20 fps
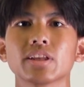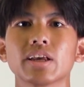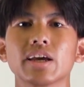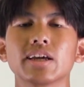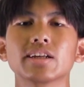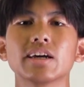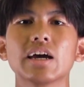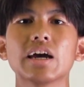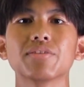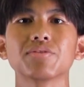
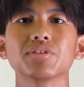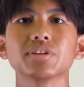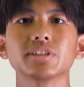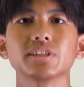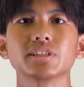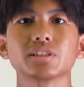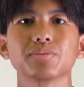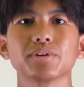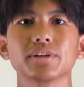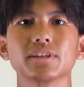and the
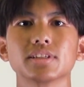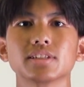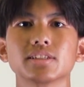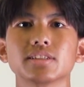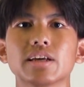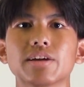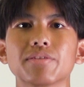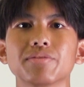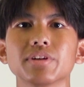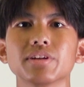advertisements
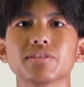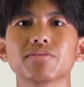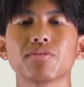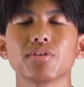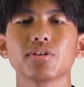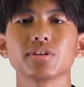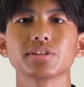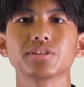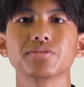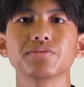that
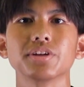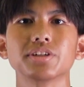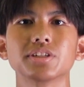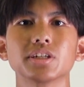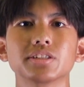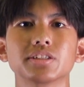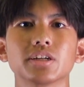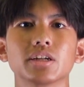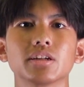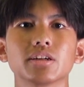reinforce
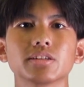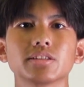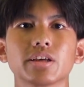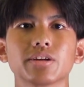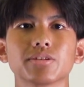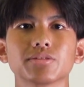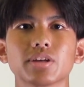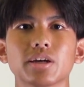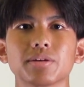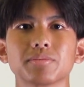rigid gender
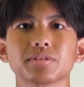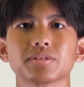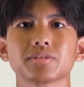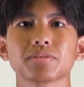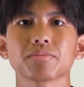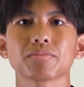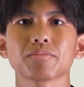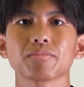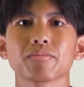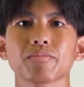stereotypes.
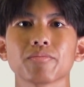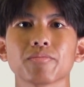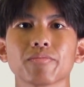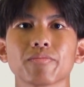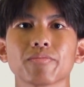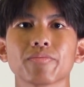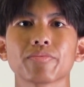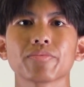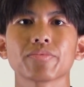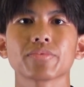
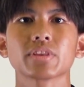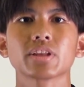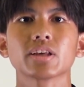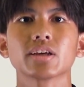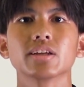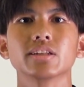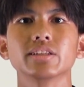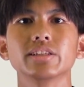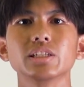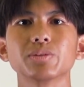
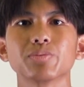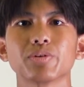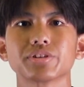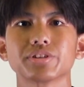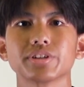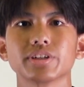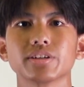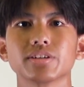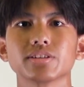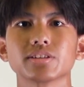These
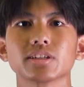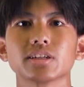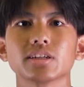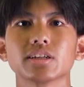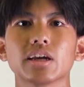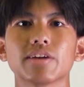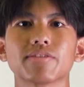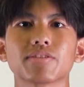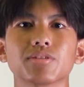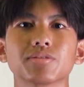portrayals
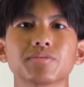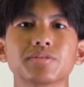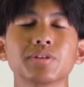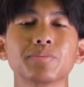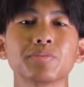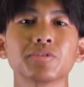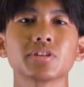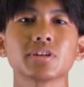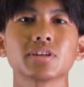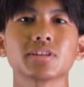have
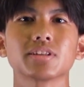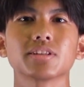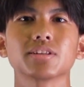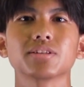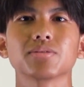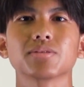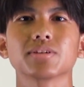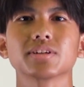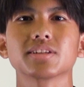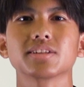contributed
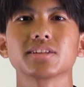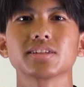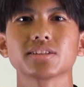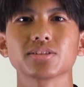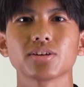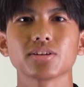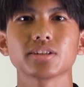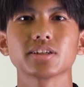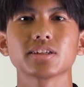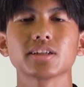to a
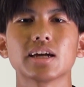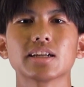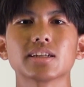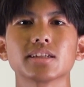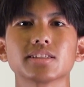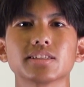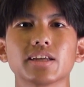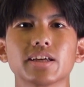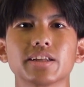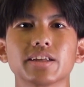distorted
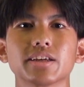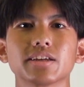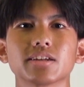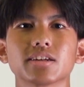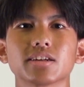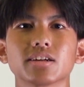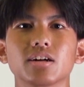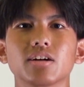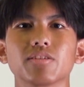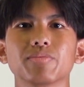understanding
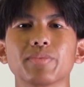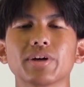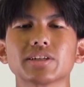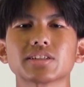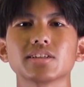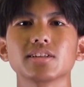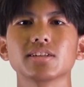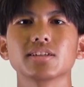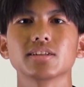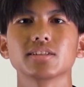of
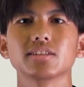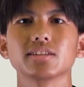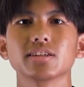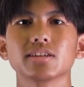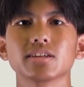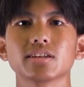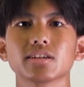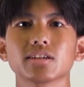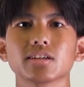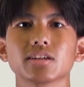masculinity,
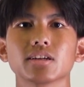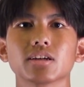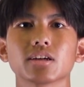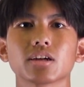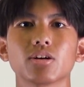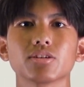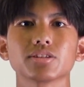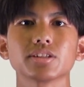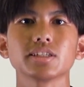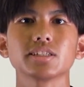
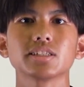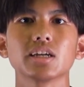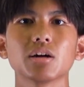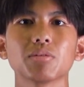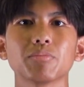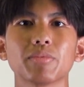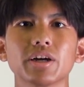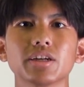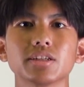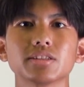causing
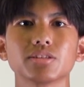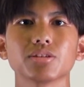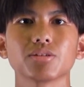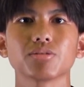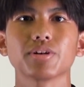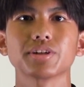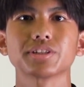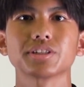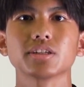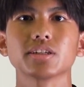young minds to
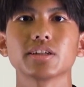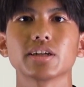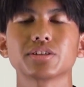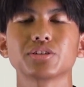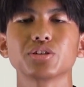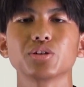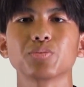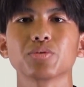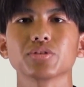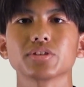question their
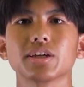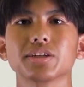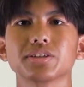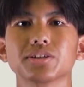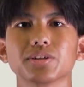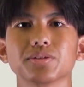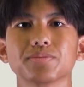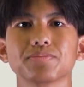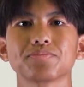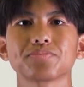true
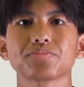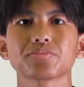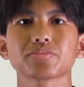potential.